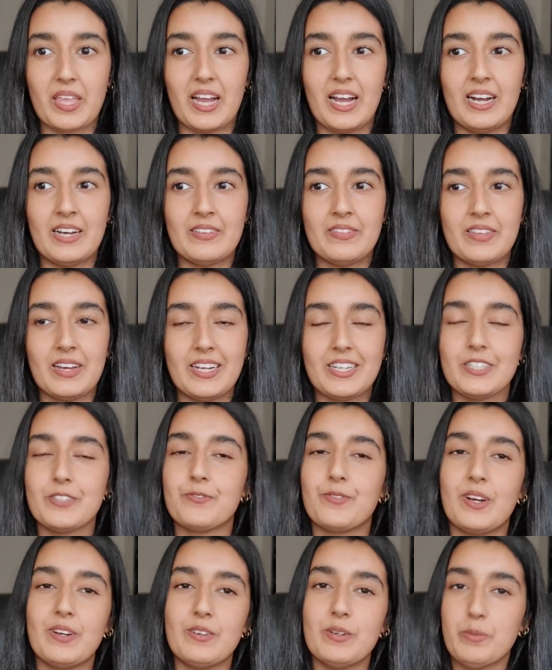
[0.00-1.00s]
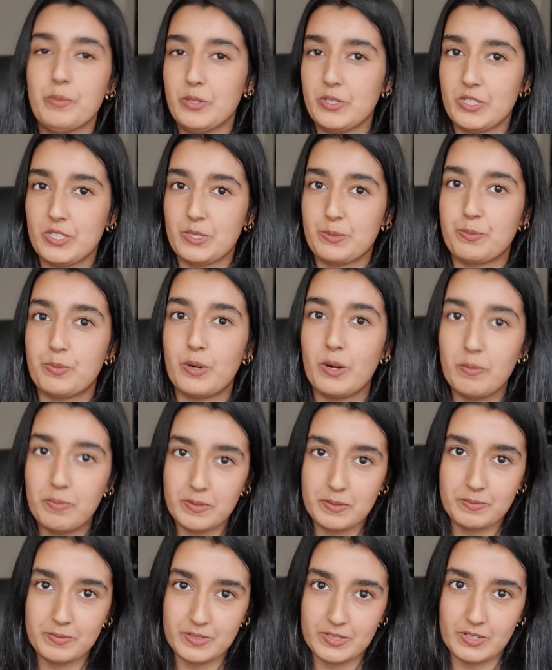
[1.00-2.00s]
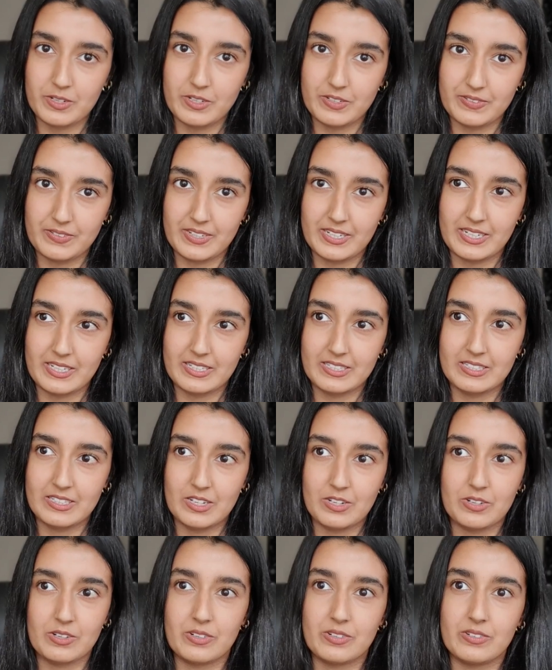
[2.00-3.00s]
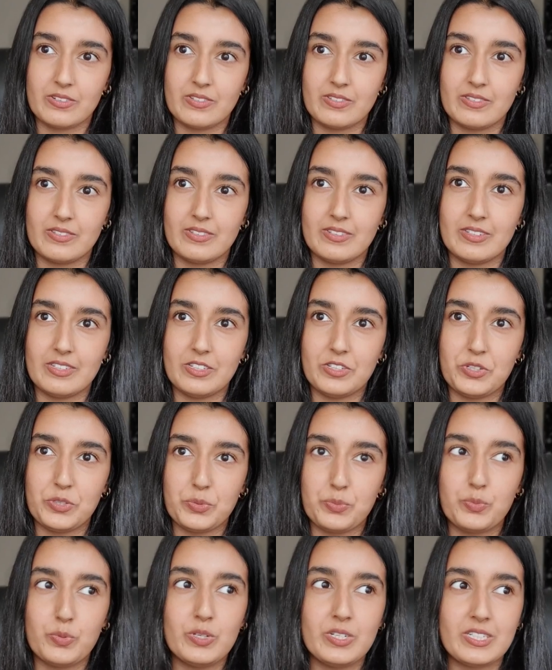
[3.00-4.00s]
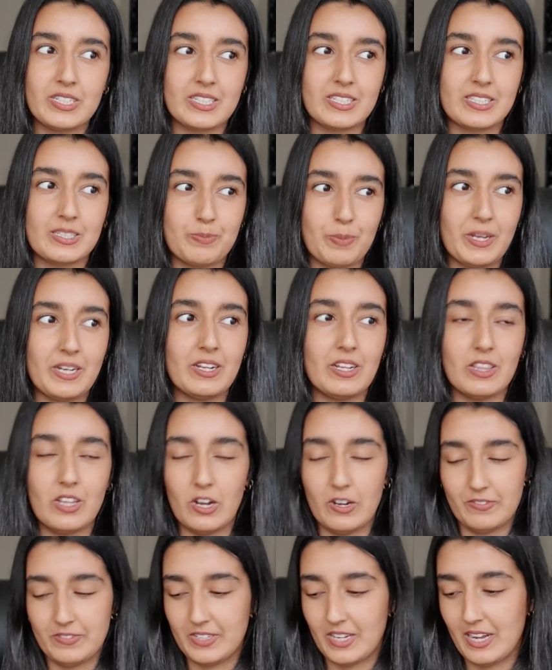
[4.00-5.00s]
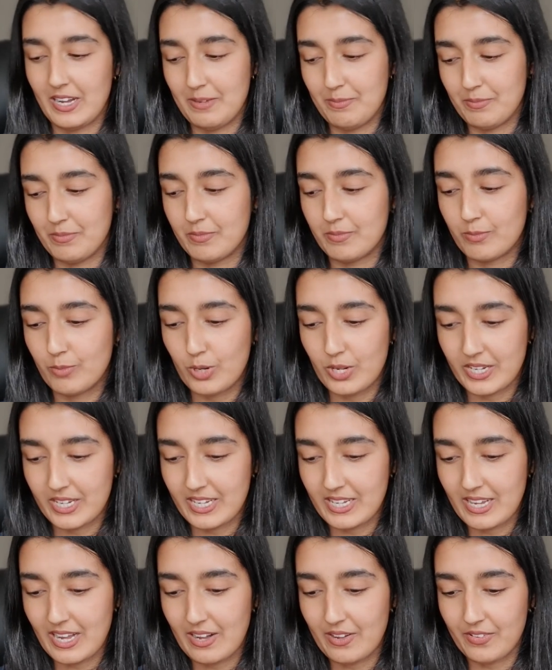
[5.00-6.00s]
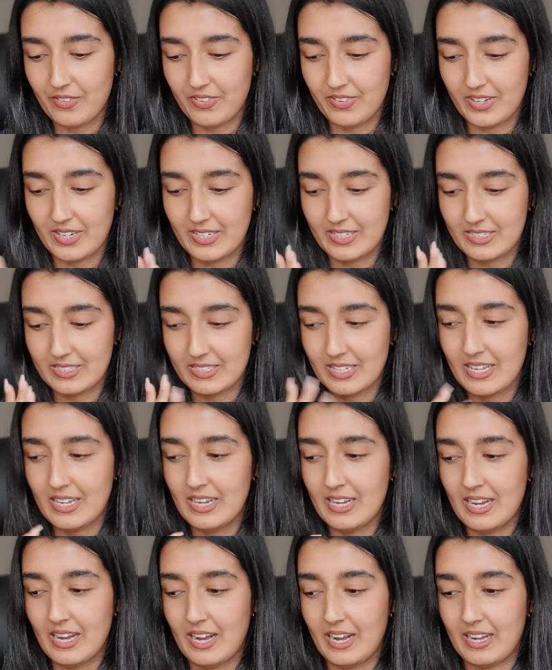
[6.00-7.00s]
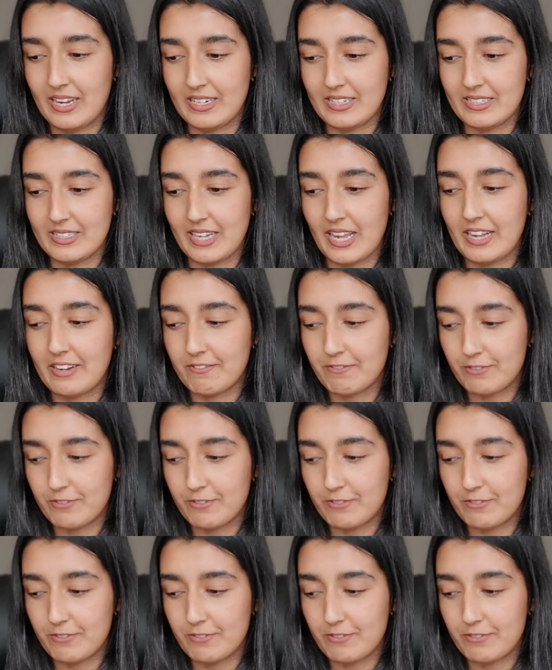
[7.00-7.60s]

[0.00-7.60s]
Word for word: and that is very much problem solving. So you would spend a lot of time working out things and getting